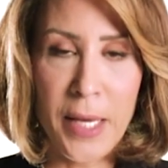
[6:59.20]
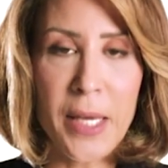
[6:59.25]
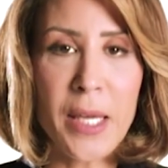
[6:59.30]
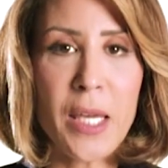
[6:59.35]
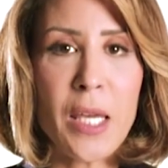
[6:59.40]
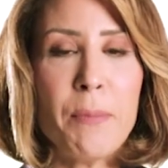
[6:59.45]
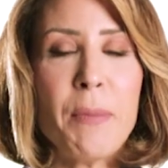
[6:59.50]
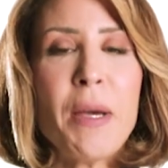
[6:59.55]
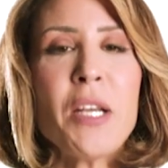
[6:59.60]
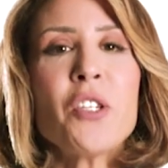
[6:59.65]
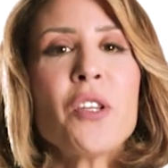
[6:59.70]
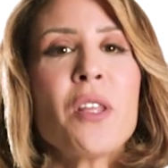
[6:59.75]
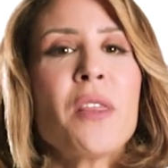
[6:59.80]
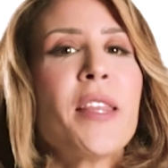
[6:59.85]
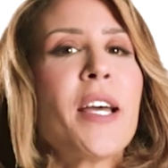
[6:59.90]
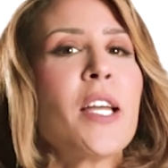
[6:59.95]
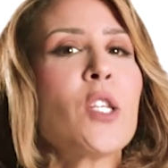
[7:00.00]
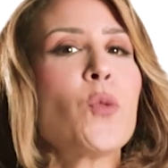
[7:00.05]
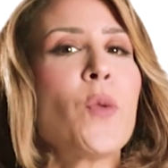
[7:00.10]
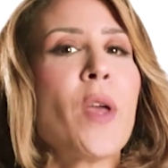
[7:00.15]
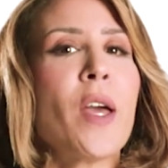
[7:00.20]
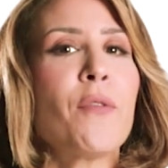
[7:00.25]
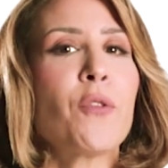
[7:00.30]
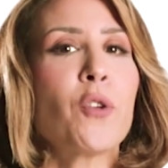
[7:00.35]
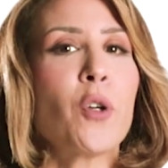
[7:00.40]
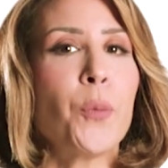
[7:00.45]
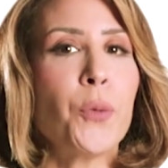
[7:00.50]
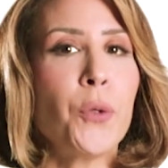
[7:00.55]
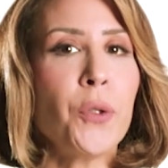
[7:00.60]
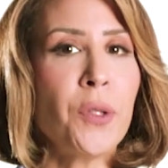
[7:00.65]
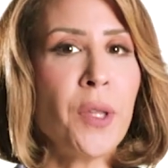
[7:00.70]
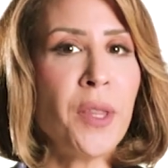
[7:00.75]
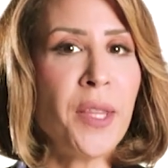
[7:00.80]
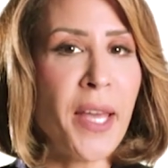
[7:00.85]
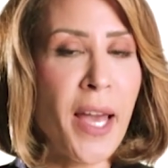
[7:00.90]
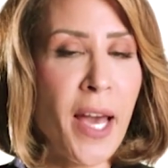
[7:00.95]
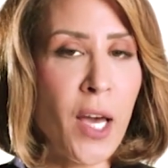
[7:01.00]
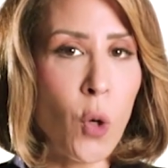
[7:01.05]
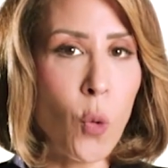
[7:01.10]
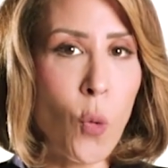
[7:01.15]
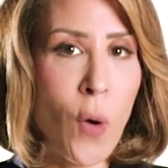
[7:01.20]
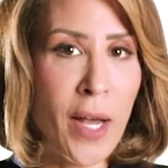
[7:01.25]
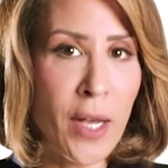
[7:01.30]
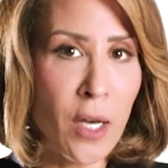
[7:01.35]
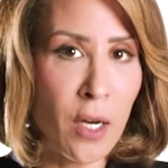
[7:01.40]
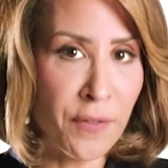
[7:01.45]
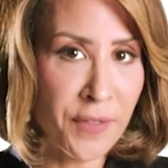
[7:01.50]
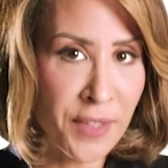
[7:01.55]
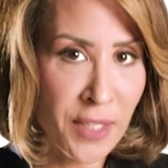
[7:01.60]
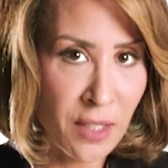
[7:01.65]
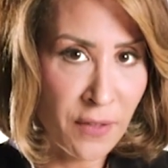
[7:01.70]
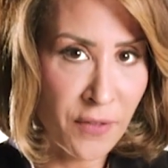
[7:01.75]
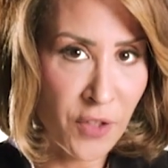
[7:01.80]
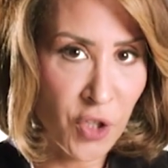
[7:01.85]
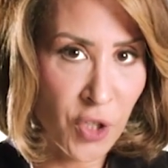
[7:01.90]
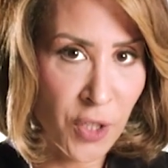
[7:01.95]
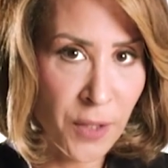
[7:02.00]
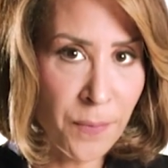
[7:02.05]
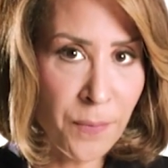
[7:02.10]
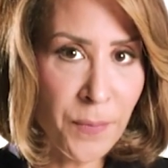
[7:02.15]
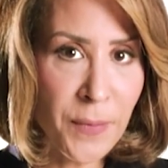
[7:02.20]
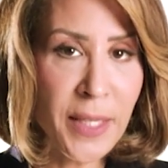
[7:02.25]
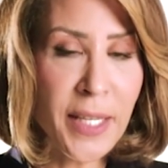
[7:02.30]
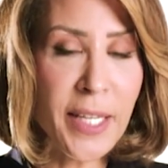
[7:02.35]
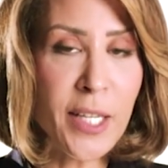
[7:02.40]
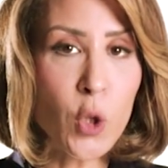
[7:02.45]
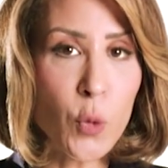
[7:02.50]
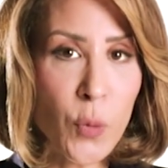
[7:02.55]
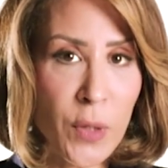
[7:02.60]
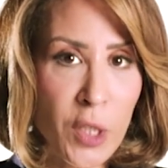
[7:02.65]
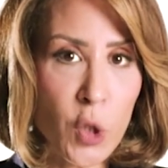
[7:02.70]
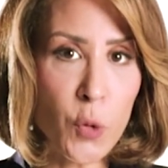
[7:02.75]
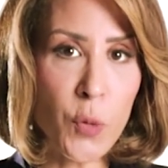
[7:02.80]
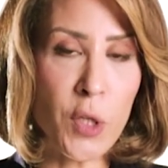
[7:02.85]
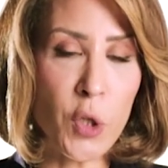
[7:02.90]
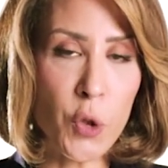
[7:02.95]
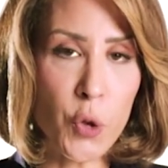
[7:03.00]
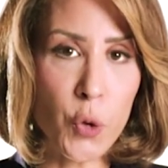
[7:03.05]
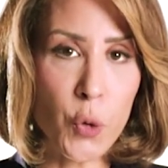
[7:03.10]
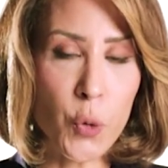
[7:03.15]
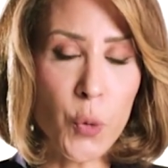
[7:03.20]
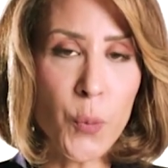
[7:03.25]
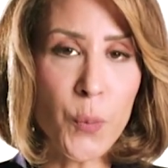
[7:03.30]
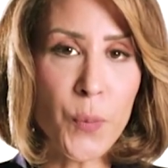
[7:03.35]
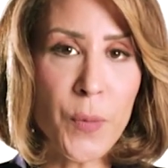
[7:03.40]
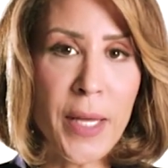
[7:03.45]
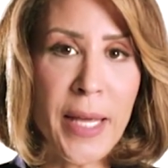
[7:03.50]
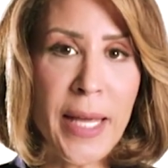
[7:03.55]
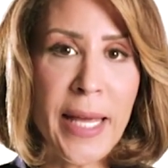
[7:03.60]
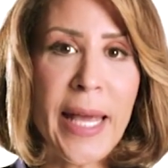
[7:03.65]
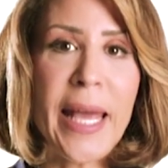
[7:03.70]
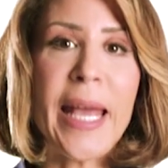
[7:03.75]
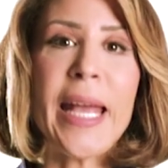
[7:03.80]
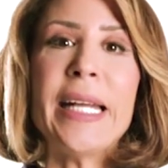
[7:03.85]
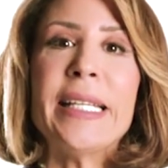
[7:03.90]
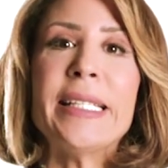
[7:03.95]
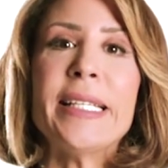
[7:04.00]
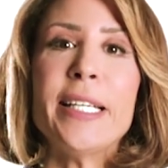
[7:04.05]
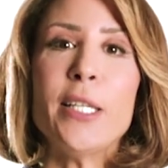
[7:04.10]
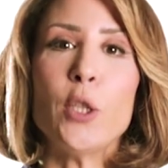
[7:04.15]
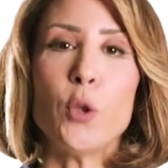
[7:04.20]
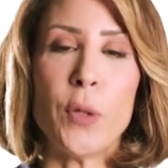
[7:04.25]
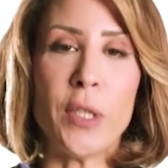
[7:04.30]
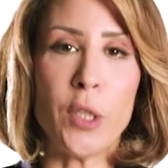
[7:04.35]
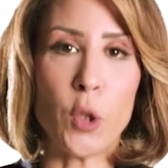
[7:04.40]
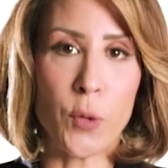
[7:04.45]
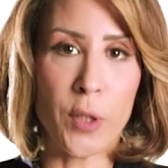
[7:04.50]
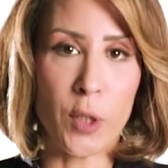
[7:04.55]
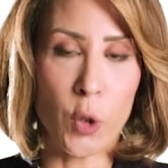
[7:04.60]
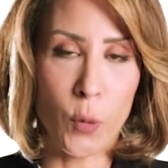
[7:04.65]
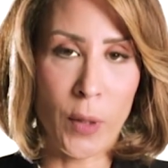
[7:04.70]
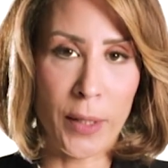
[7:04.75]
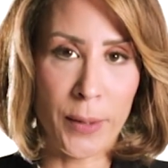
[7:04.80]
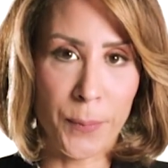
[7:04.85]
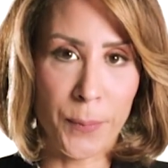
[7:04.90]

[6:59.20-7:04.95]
Imagine that we have computed the ROI of television in 2022 and in 2021.